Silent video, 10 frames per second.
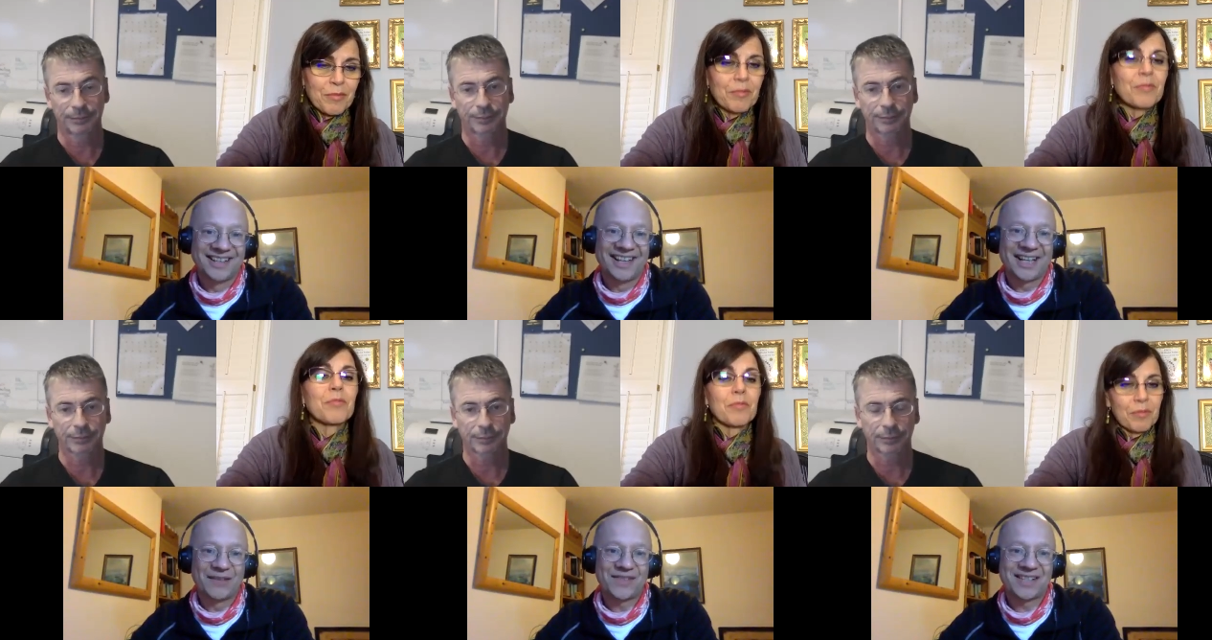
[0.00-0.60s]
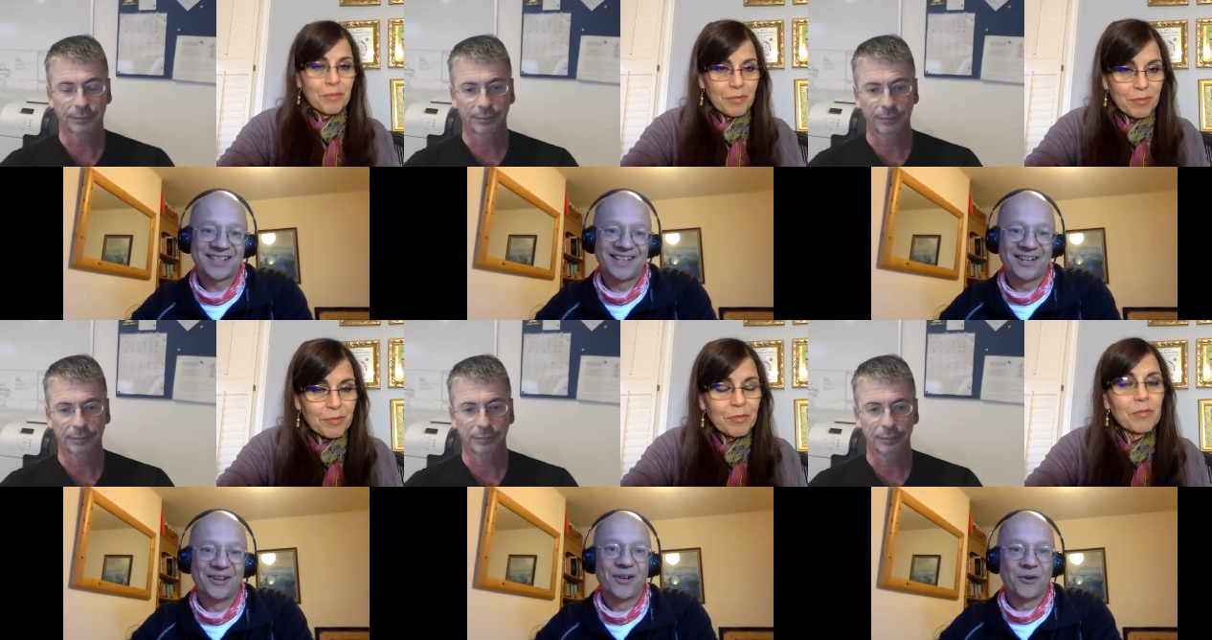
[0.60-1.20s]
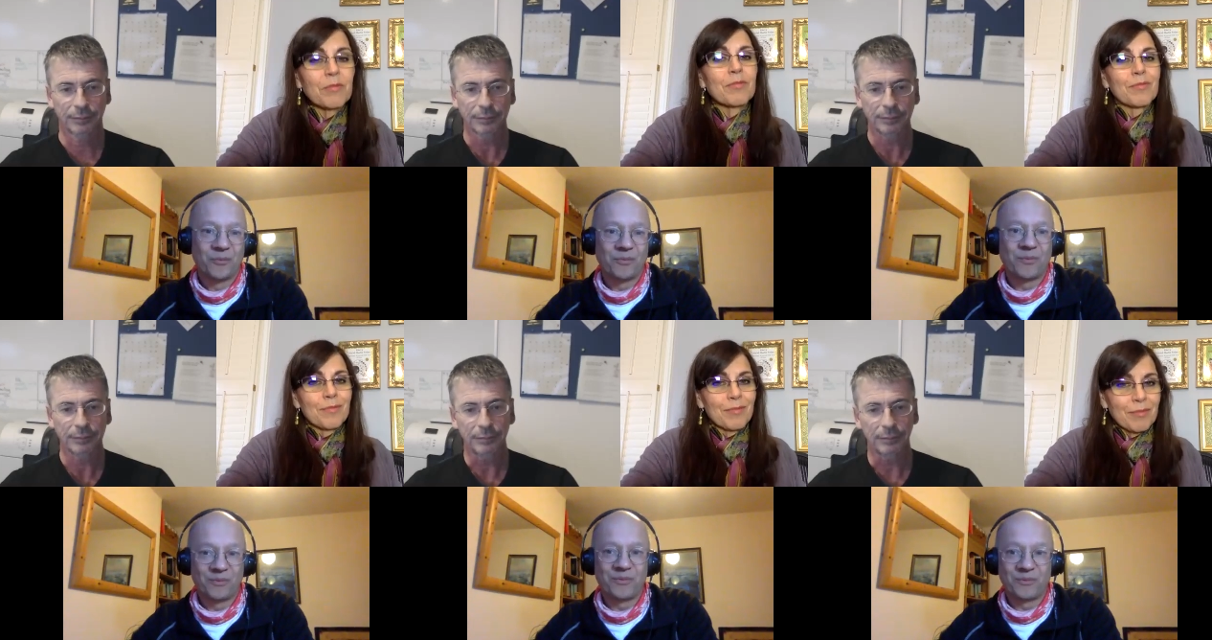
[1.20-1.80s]
Speaker 1: It gives us, you know,
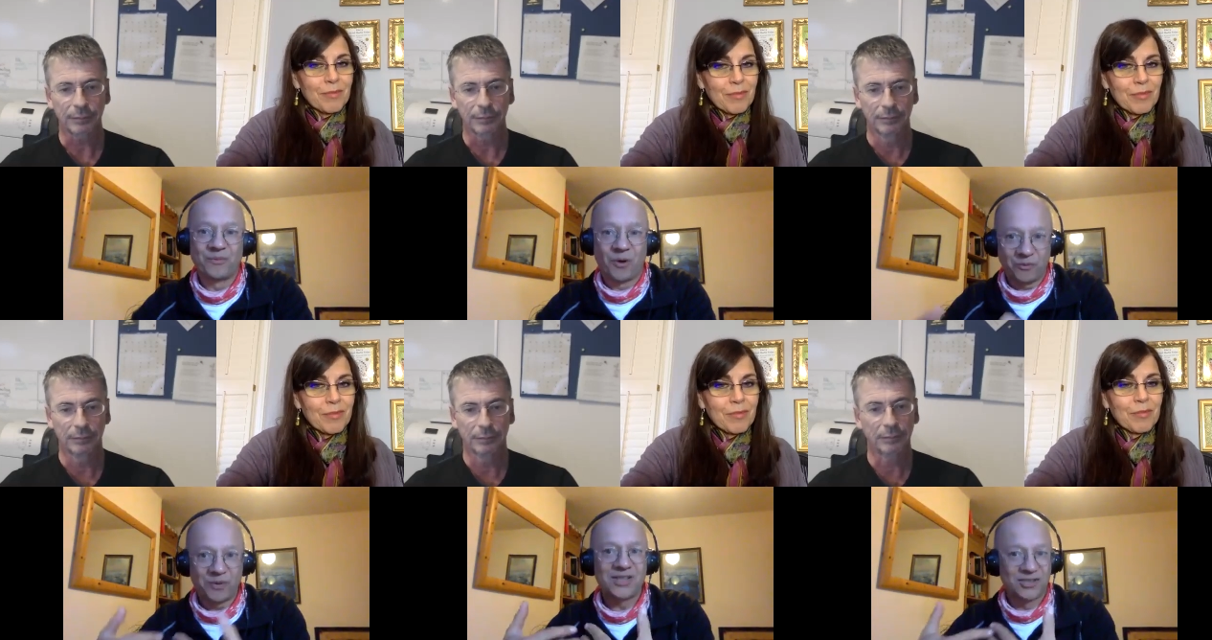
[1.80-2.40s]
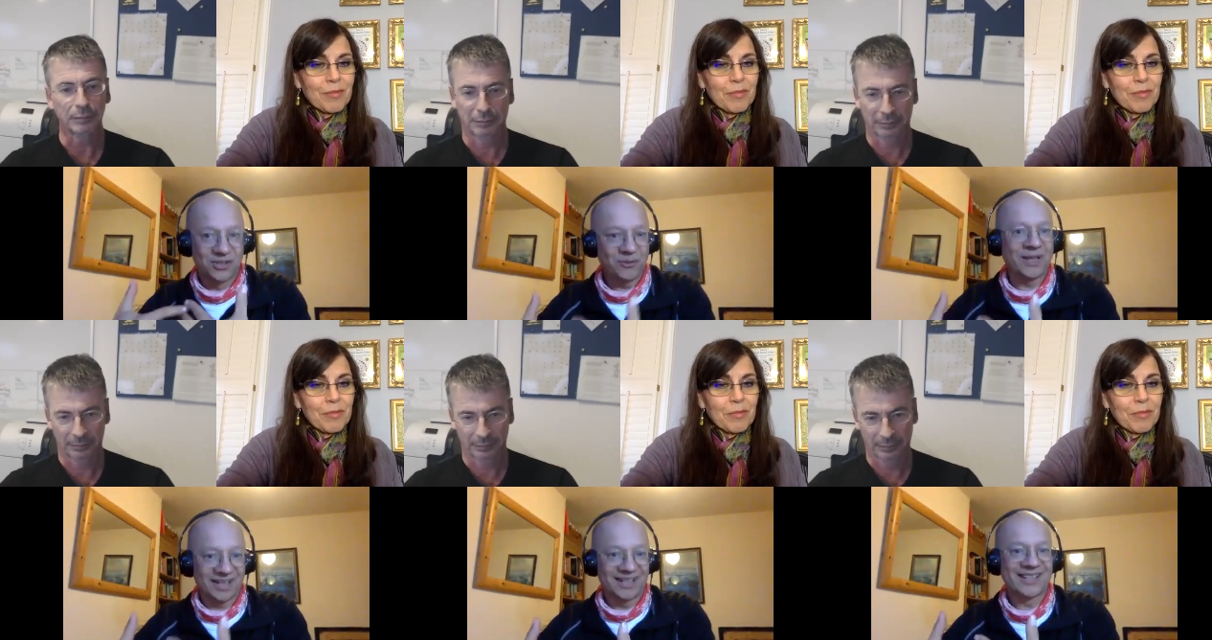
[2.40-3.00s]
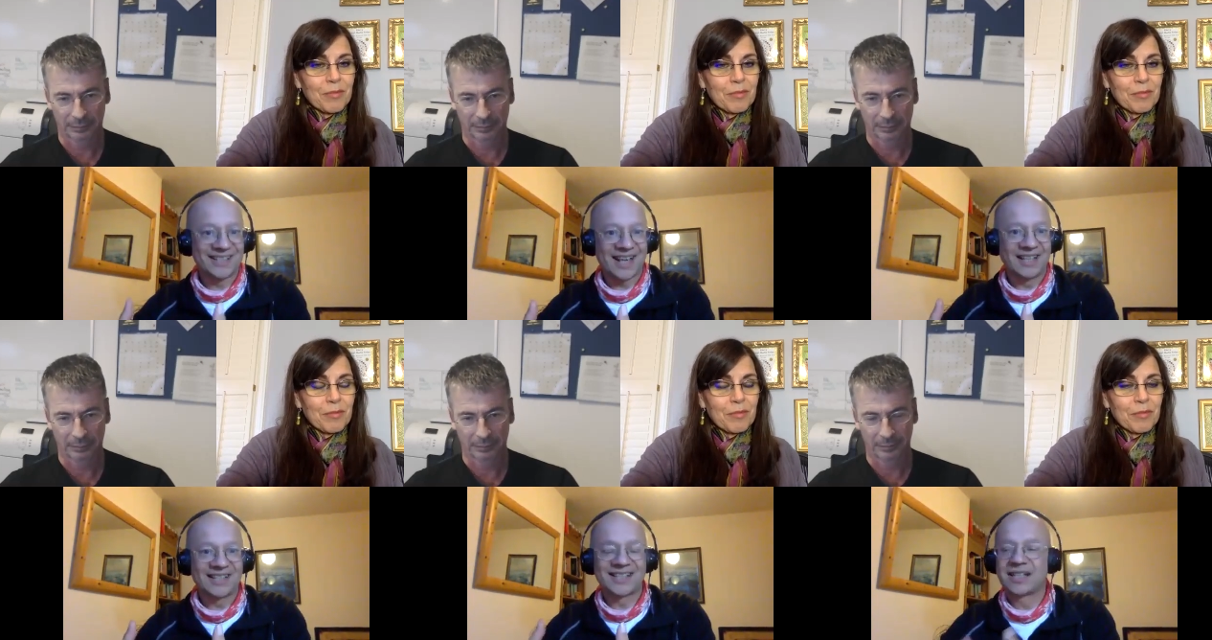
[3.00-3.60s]
what we're doing in a
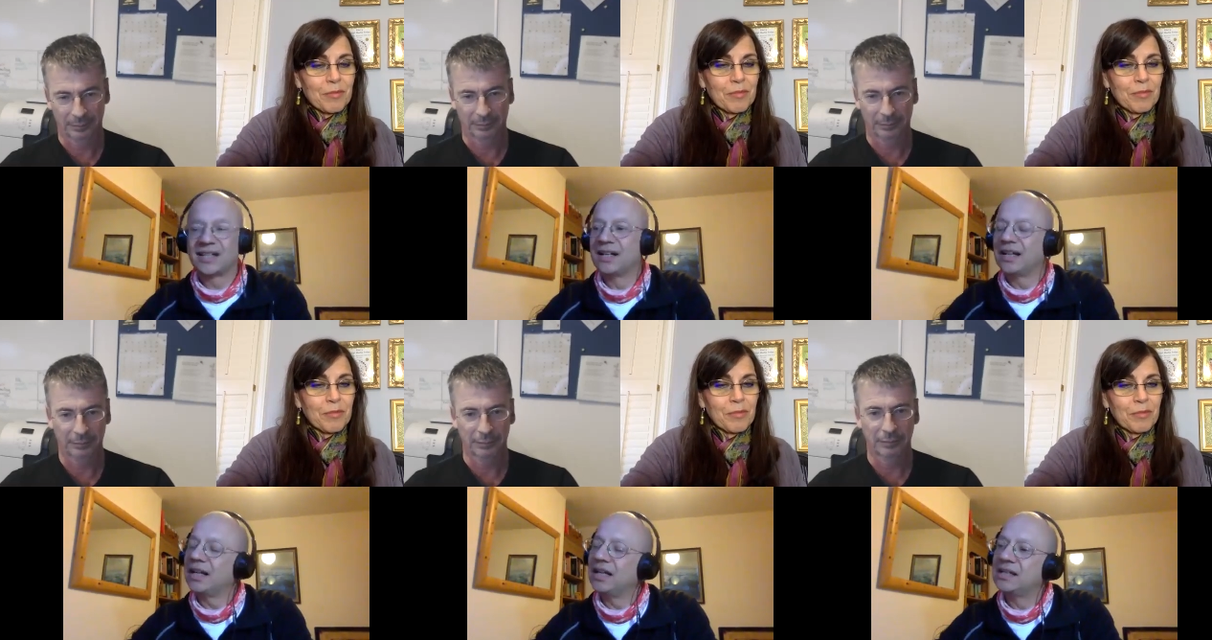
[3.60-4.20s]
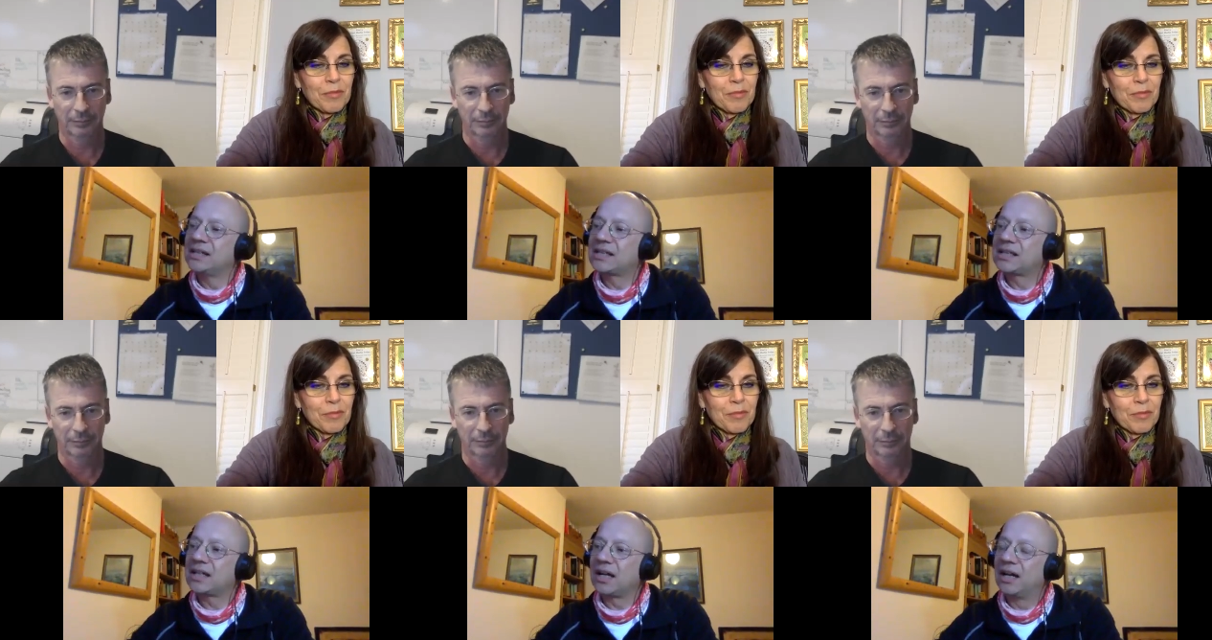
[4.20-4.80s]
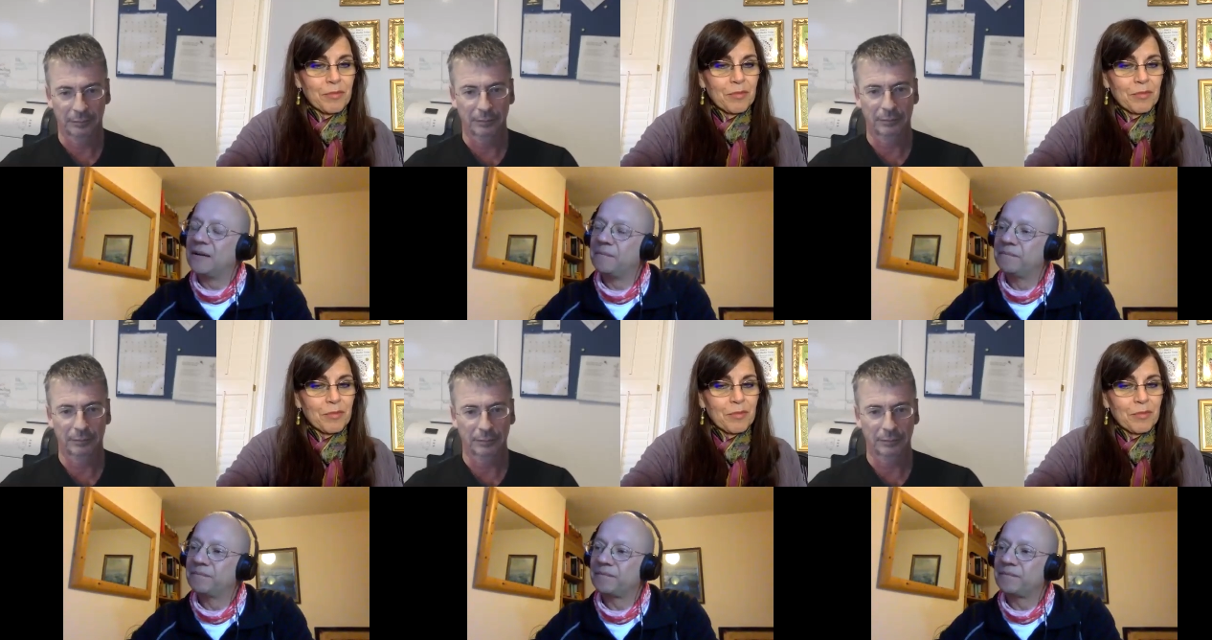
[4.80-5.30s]
sense is um,